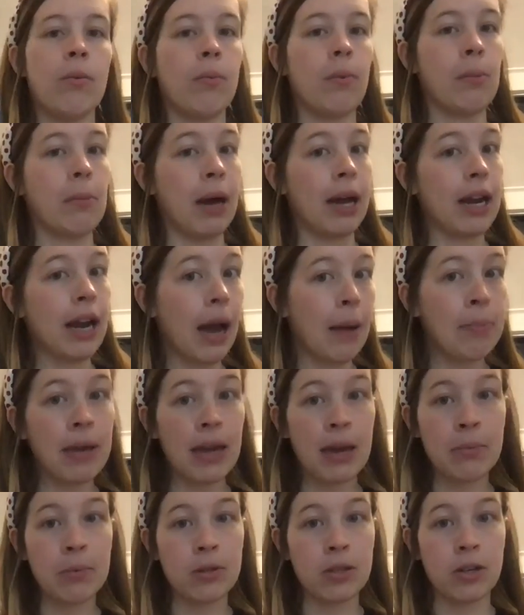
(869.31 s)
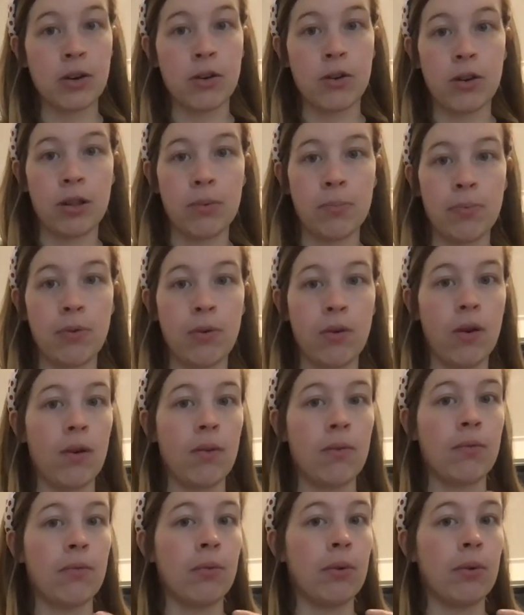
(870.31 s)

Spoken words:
We might not be able to go to the pool.